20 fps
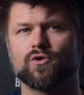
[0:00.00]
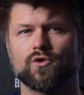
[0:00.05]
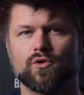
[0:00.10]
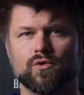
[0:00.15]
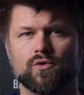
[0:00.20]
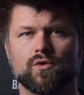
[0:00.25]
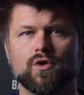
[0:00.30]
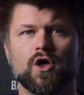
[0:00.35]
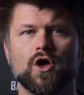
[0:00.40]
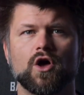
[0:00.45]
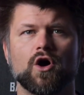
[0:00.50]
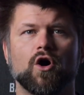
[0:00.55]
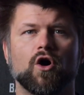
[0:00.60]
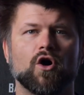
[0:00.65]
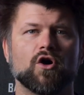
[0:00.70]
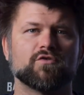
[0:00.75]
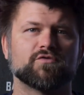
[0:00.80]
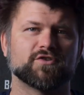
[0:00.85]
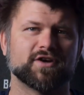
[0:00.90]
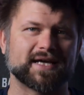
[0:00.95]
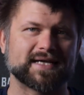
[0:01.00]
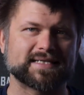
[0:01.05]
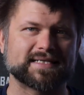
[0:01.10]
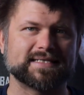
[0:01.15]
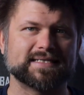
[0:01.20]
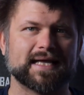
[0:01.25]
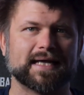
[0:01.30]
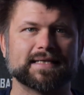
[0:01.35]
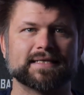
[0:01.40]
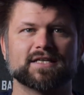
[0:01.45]
cool over
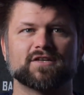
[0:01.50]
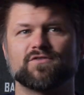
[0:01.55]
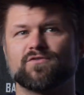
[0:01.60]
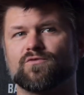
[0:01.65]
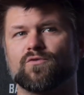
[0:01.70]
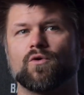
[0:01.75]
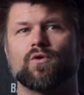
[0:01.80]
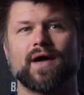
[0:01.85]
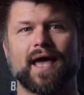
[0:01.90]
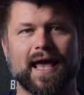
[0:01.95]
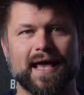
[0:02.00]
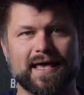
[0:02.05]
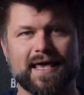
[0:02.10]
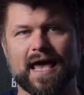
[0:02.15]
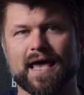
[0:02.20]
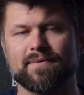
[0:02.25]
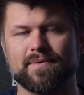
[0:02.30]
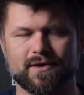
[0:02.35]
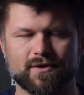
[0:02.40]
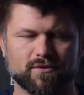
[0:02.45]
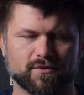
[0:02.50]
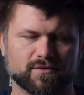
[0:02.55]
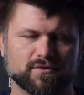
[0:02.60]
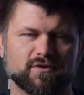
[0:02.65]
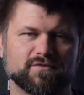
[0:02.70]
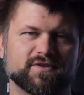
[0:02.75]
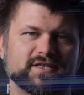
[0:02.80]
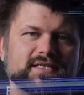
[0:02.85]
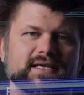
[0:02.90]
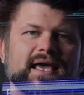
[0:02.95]
extended 4K gaming or
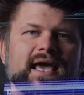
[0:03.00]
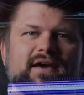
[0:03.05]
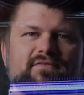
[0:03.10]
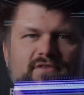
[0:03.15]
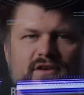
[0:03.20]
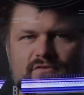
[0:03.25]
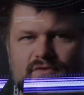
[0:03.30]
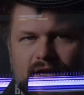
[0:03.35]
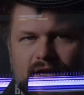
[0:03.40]
obviously heavy